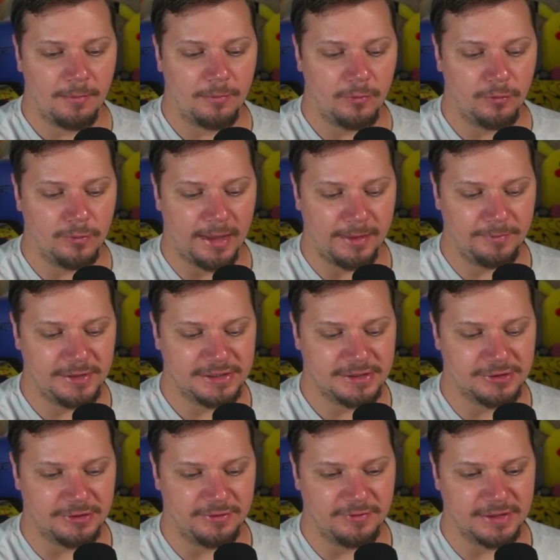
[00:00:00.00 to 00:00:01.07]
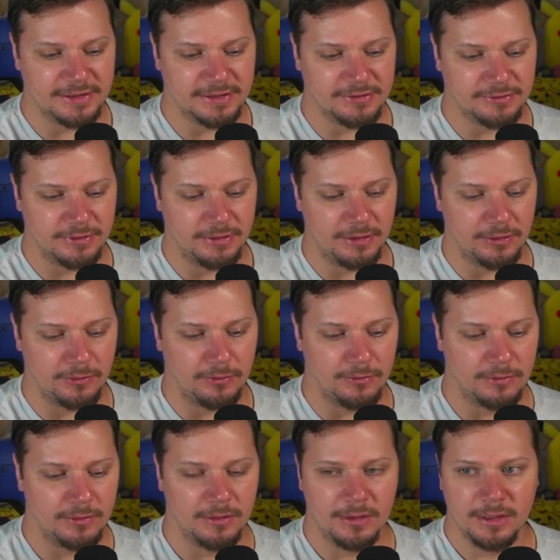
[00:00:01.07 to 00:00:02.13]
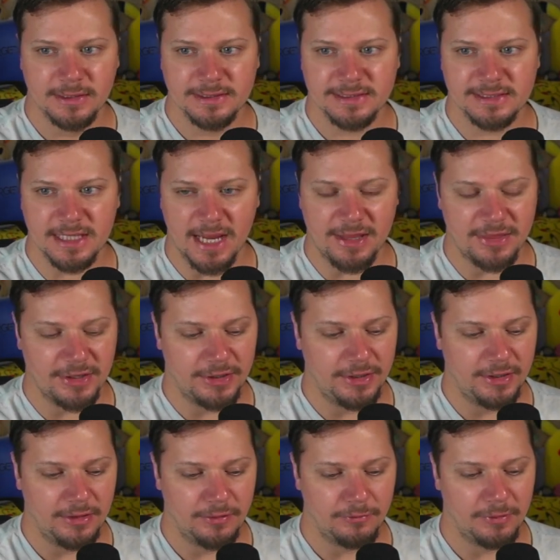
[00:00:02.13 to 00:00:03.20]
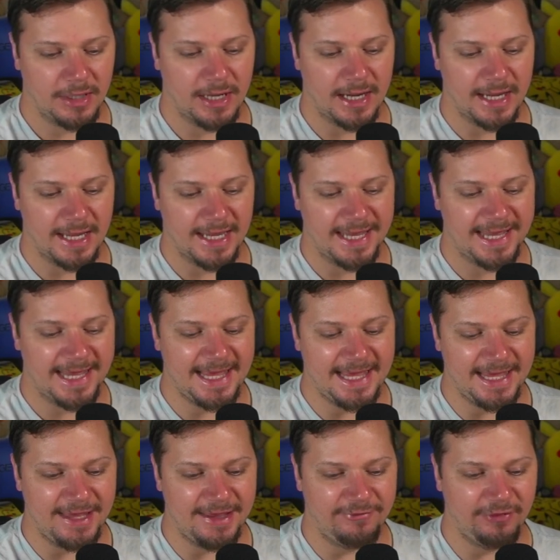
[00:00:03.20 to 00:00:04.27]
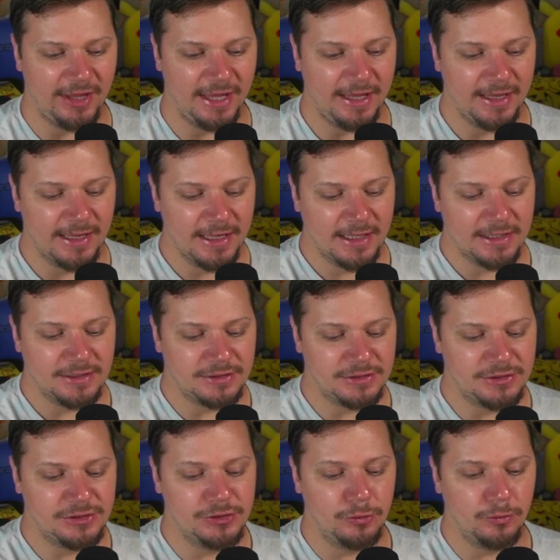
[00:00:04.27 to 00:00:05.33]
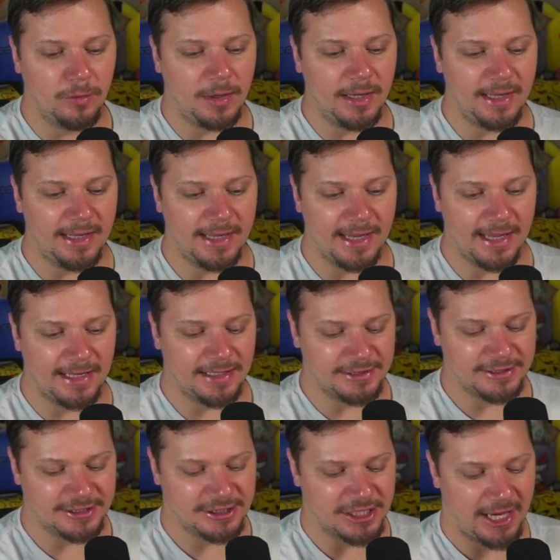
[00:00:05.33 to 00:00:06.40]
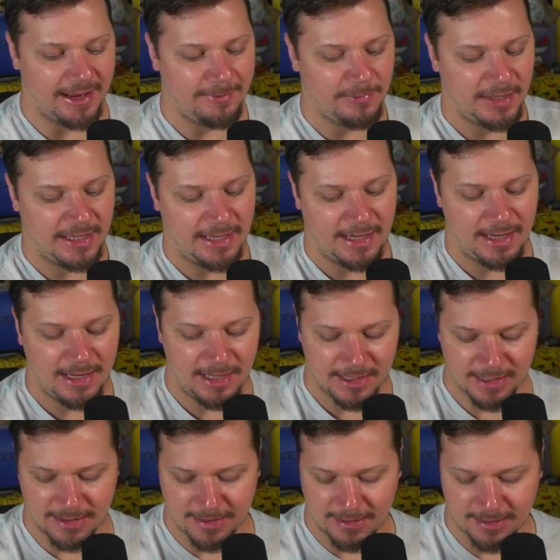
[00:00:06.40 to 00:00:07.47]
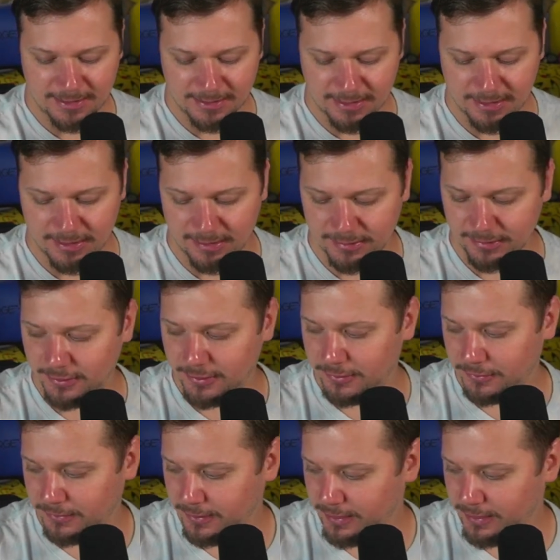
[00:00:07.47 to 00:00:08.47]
Ooh, that Misdreavus is really cool. Scyther, we got Eevee, Duat, and a Shaman non-holo.